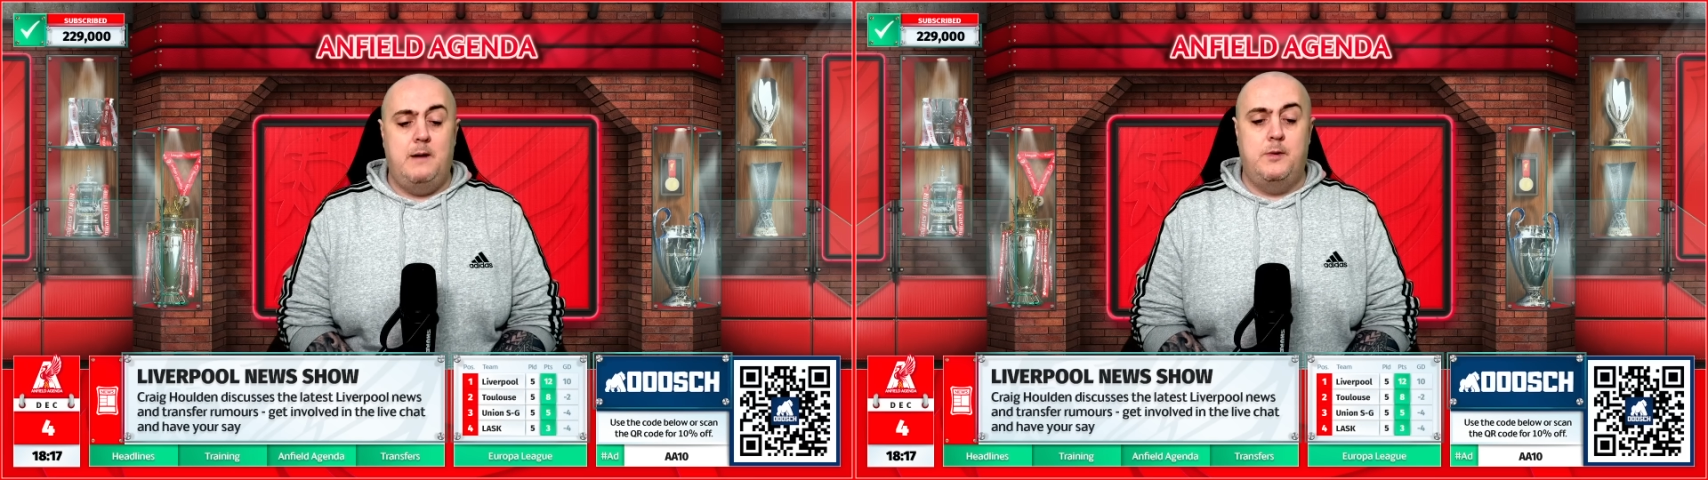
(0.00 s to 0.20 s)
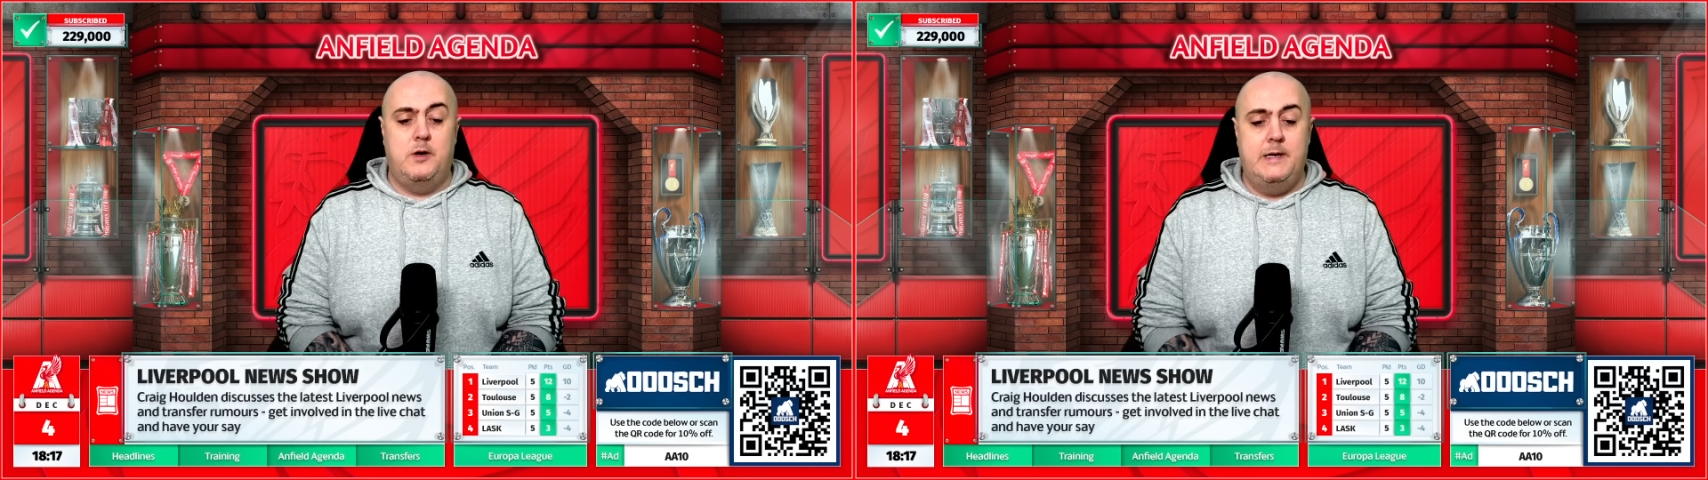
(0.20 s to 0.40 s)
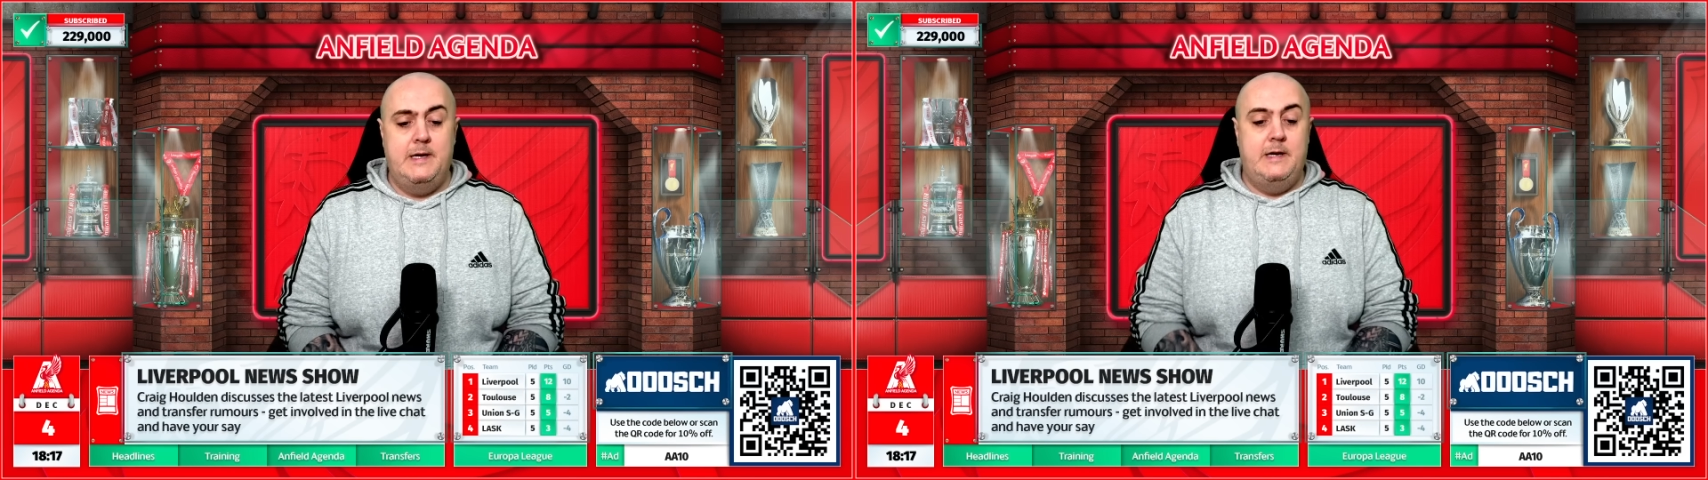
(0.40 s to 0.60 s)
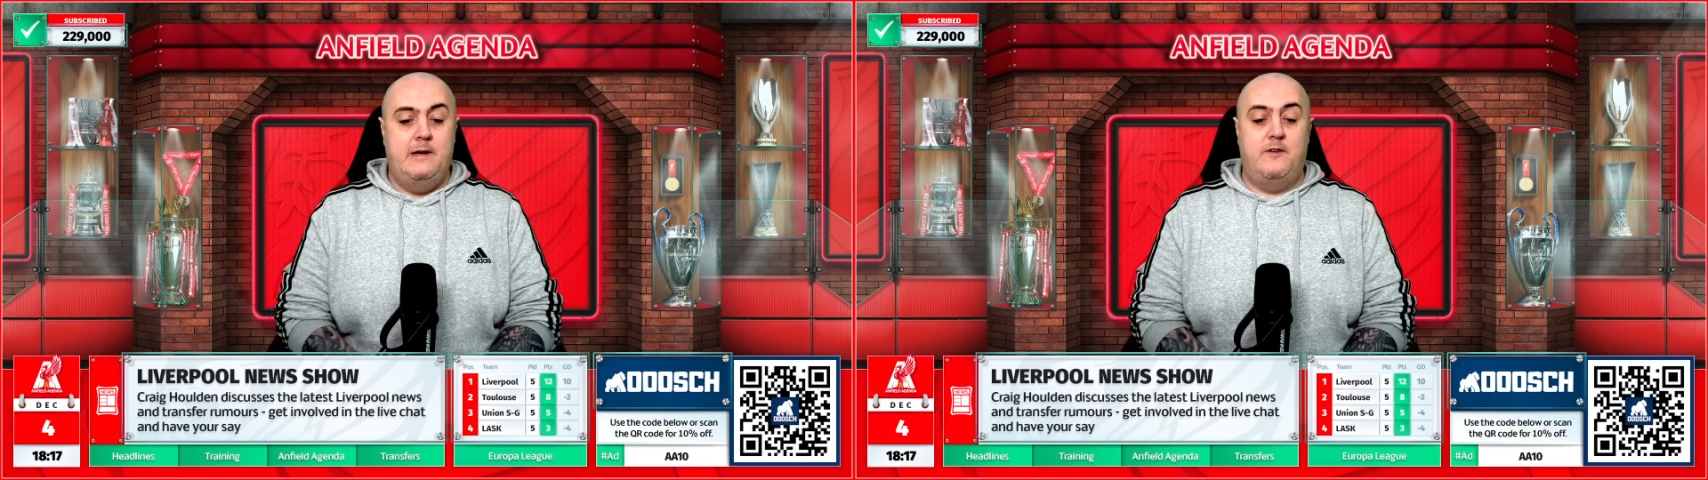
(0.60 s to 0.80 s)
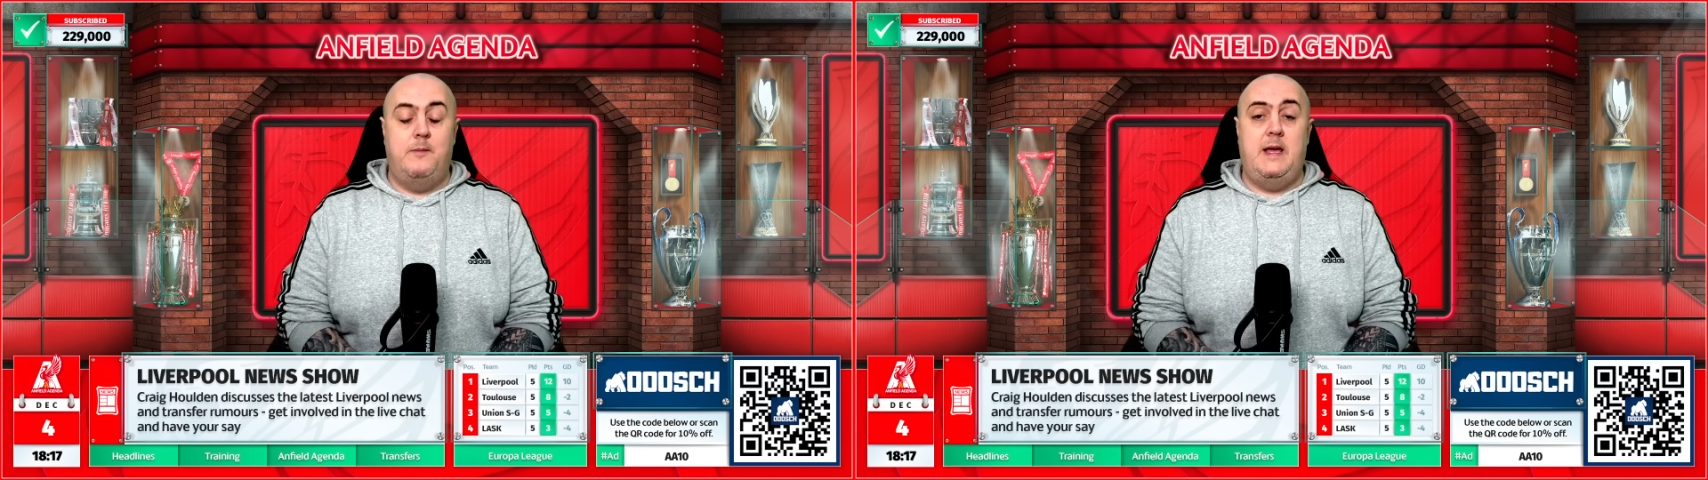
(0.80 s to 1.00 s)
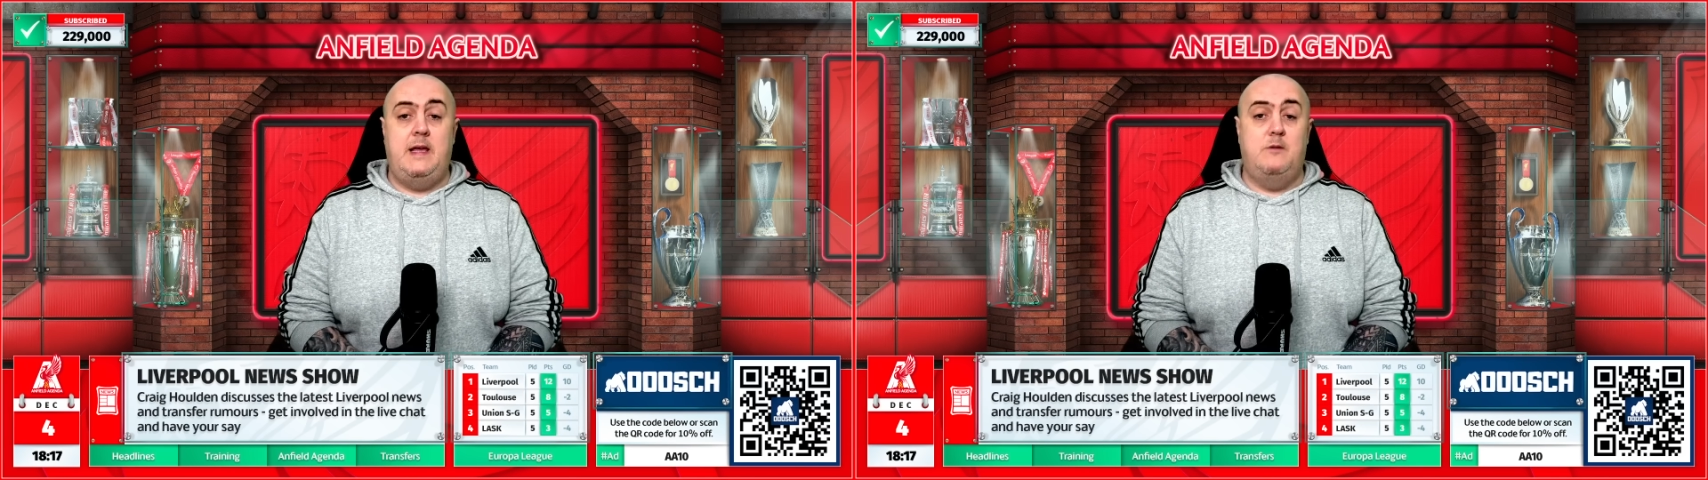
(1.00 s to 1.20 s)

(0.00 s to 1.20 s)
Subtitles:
but for me,